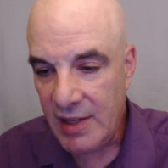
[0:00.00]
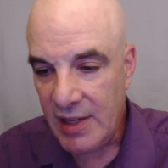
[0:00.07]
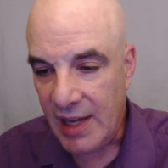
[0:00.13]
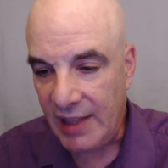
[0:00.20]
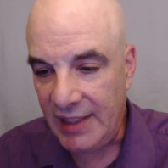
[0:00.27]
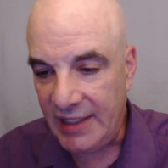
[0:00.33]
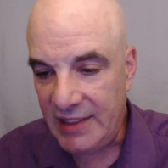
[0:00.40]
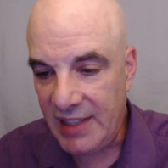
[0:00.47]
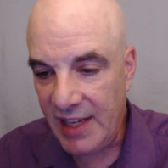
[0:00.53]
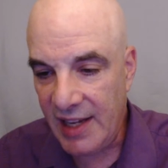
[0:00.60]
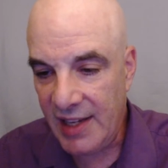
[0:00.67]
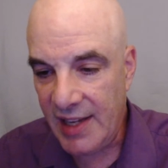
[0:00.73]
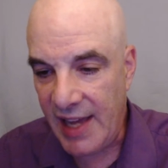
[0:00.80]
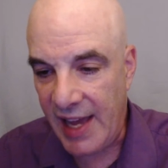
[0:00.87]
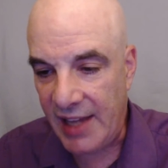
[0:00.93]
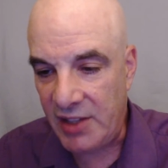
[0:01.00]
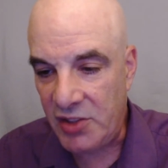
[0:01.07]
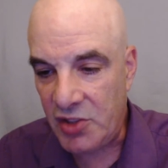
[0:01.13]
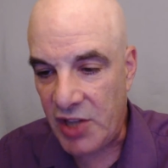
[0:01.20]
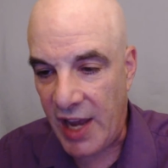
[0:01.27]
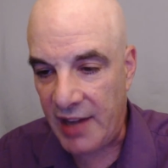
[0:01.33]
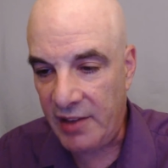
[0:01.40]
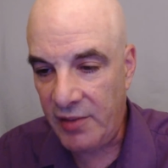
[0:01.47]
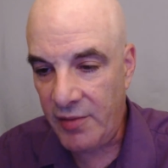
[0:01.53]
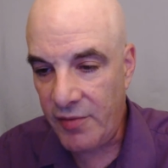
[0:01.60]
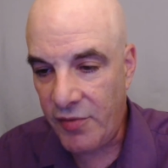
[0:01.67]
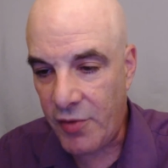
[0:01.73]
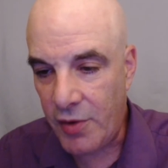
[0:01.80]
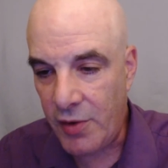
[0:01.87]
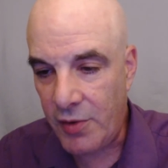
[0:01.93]
Alexia and Shannon,
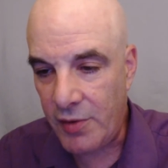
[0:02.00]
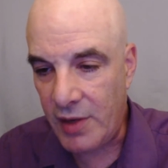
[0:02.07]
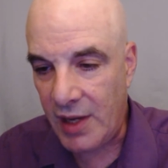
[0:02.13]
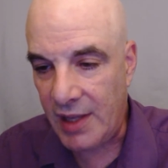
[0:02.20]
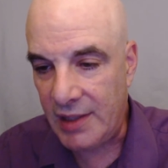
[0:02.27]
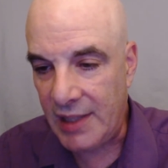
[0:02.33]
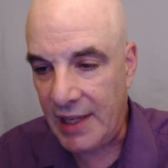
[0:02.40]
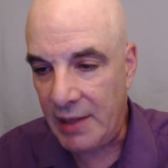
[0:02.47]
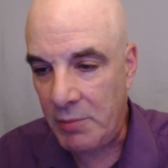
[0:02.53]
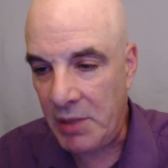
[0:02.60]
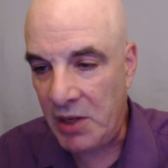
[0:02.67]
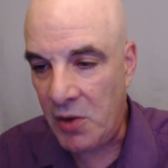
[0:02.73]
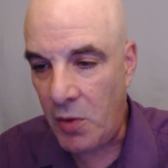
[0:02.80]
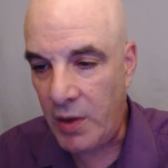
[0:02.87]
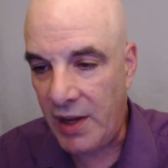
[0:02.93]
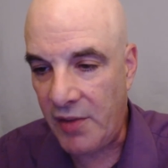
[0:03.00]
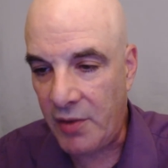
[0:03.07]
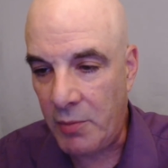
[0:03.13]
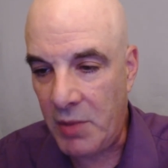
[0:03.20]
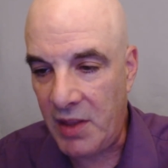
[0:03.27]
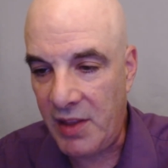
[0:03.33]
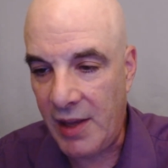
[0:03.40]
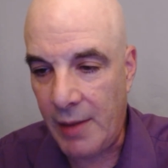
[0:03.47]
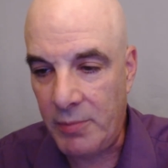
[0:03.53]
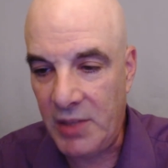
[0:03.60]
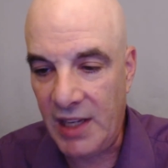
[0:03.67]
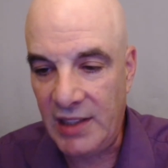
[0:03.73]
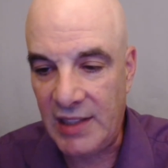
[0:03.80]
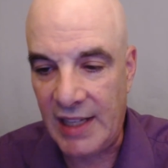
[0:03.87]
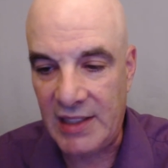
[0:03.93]
for letting me know and giving me the update.
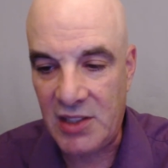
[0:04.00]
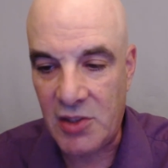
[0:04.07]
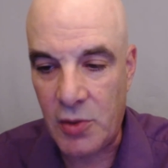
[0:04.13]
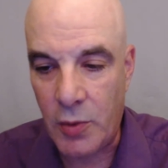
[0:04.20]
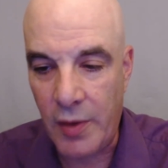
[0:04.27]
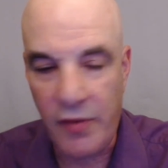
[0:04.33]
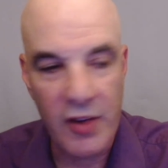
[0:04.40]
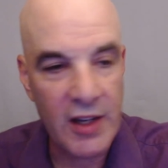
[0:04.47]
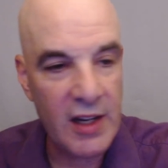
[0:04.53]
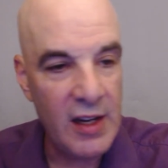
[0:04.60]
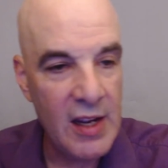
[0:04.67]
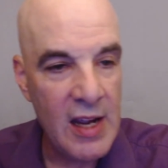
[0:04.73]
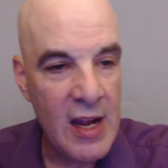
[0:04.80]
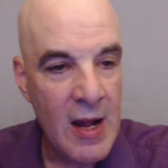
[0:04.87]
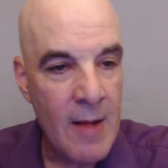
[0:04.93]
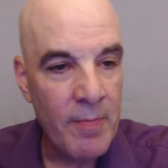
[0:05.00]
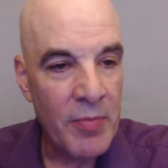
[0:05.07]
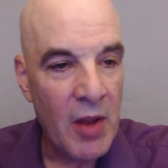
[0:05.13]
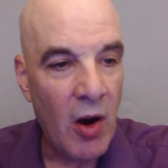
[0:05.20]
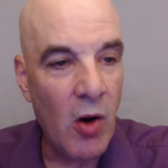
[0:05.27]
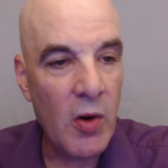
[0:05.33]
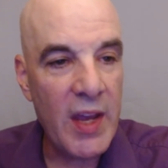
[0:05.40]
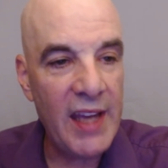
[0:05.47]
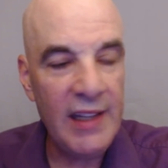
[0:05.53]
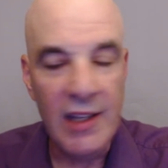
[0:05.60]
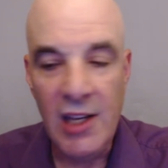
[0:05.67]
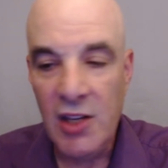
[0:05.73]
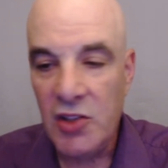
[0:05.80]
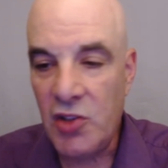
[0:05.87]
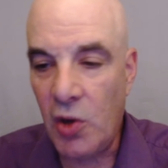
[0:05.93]
That's terrific. Okay,
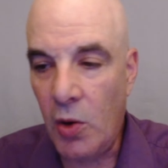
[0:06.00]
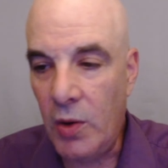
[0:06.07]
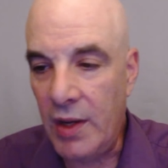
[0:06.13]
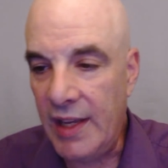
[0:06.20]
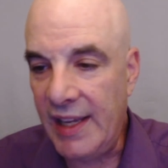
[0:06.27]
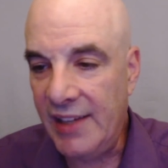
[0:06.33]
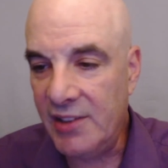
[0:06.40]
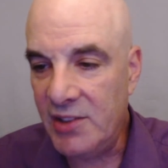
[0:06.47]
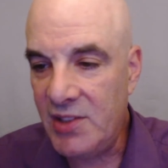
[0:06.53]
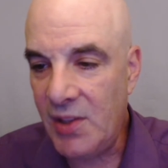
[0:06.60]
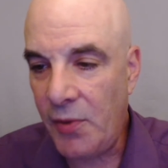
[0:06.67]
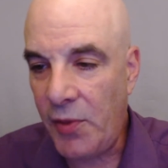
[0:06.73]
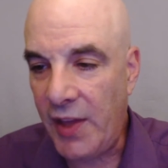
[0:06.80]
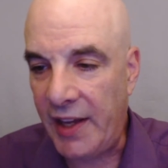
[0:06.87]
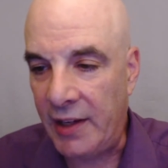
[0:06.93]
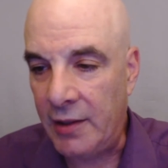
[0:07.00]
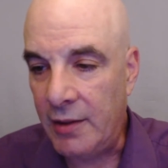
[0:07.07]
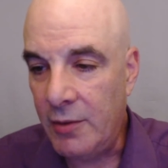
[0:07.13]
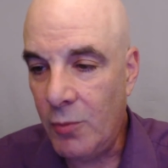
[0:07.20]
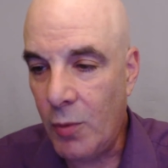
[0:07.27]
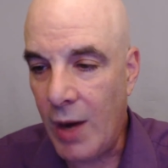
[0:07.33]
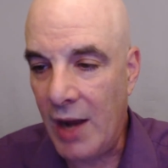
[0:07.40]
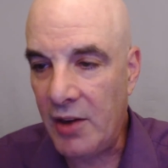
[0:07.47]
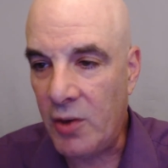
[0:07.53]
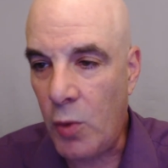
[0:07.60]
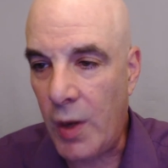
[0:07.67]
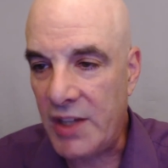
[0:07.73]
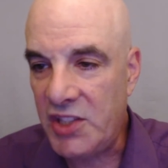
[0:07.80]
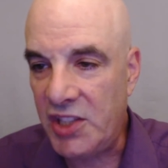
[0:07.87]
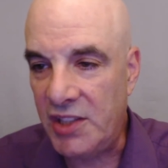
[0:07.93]
so here's the thing. We're out of
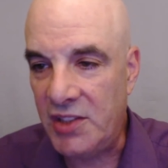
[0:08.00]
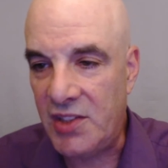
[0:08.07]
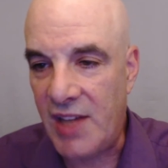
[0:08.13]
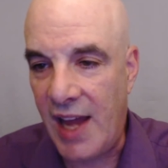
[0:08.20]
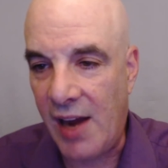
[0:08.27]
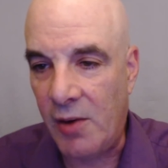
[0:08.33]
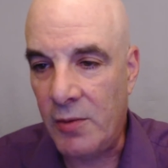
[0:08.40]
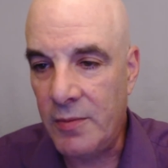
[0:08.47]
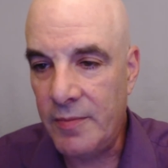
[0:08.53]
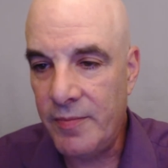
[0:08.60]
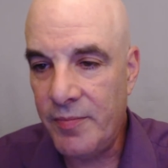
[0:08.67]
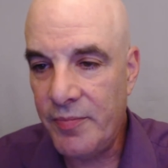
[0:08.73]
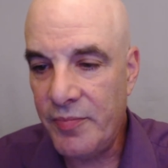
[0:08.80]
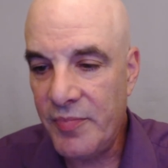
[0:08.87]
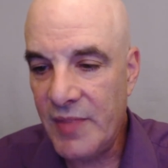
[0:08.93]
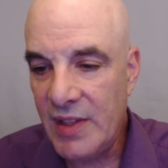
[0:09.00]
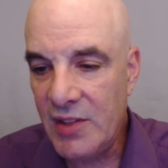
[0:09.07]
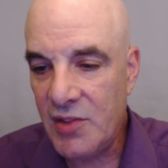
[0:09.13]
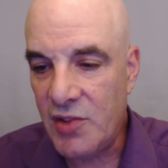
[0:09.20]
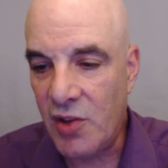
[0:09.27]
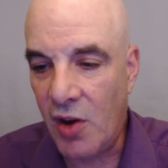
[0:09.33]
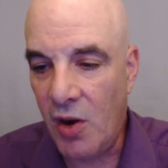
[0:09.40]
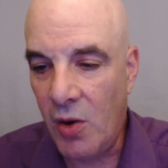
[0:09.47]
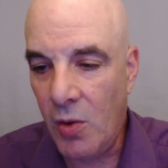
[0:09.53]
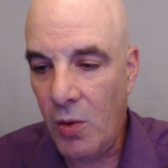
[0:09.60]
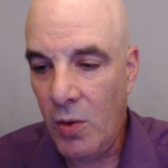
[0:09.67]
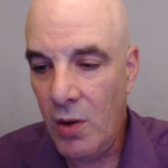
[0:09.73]
questions now. So